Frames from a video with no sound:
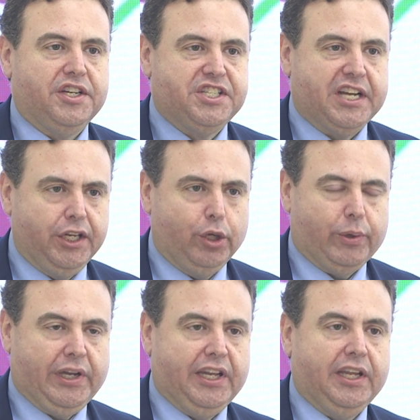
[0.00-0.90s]

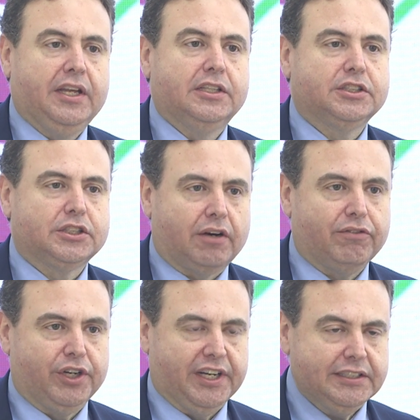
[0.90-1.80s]
genuinely
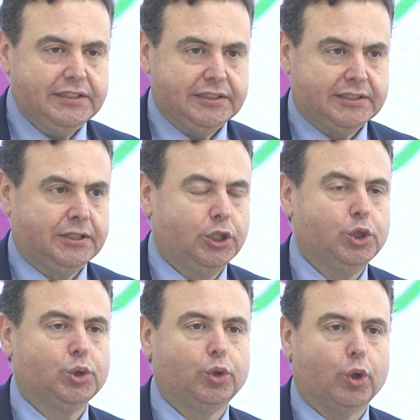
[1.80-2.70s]
sovereignists
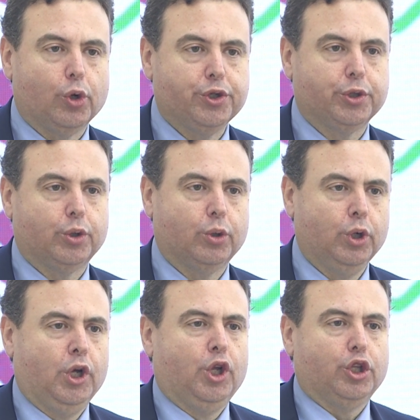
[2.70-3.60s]
should
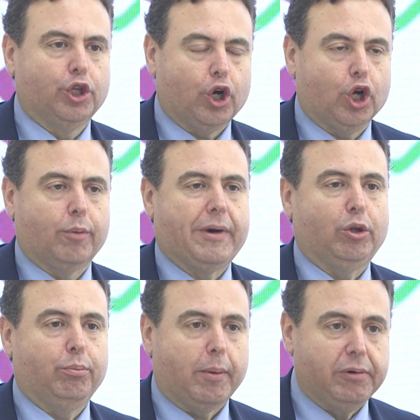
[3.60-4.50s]
also talk
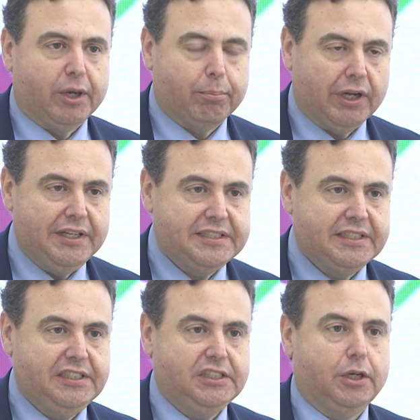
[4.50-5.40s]
about public
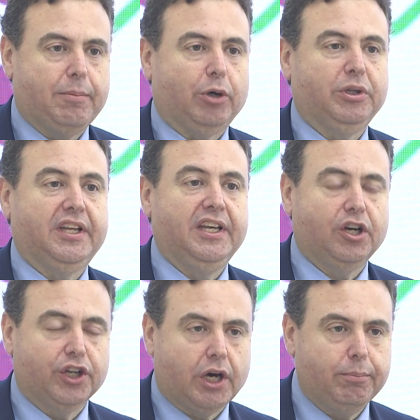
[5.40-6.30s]
policies, about
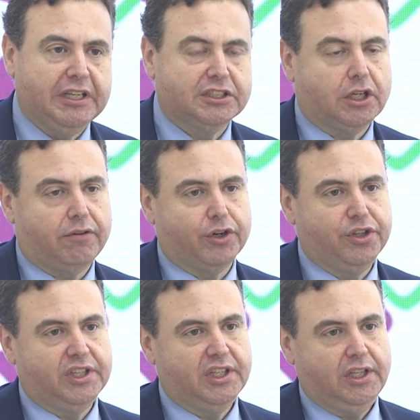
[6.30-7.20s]
economic
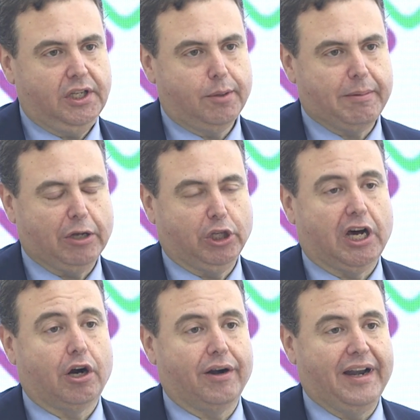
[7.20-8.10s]
sovereignty, about
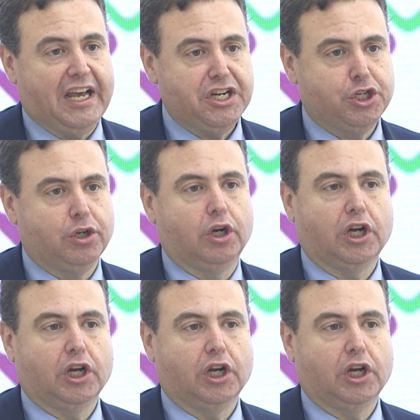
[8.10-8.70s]
our national